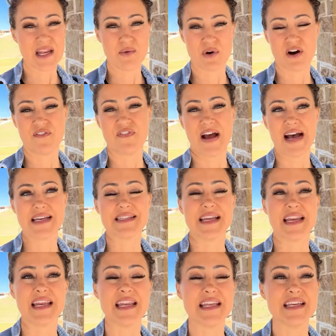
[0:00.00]
anywhere fast,
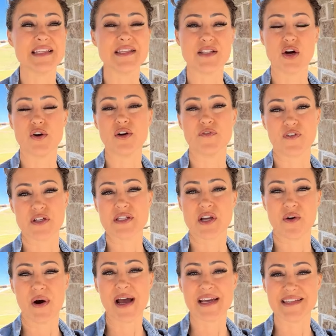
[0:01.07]
and it is zoned
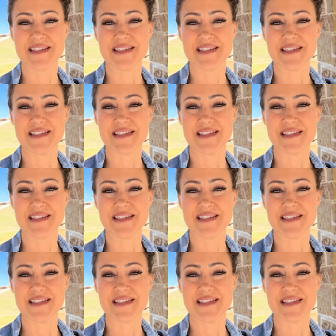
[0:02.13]
Frisco I